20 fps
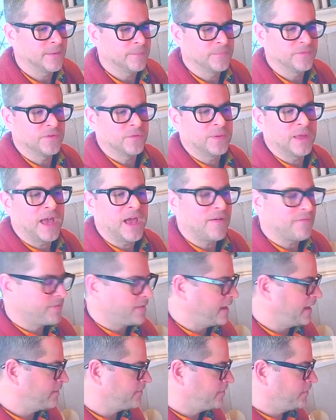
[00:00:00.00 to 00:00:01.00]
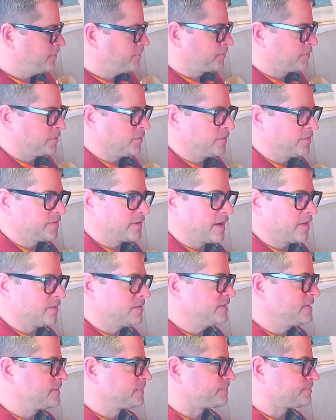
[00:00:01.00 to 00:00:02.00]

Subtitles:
So we have the 8-foot flute sound.